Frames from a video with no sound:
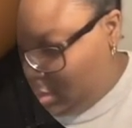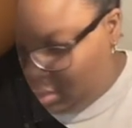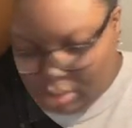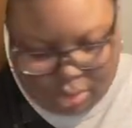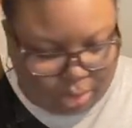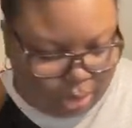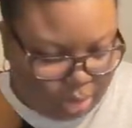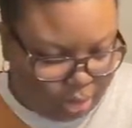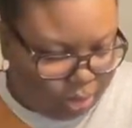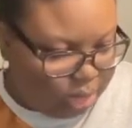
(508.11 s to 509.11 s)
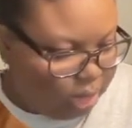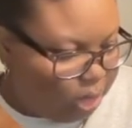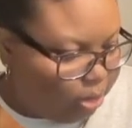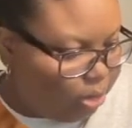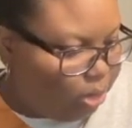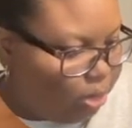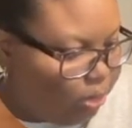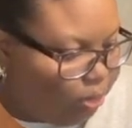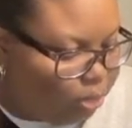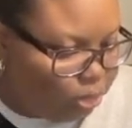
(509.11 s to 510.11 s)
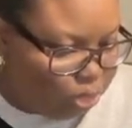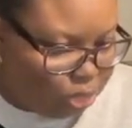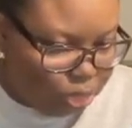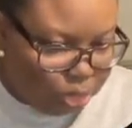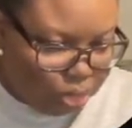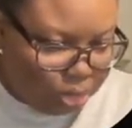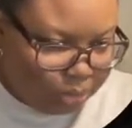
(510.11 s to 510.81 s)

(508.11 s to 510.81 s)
So I'm gonna go with a number two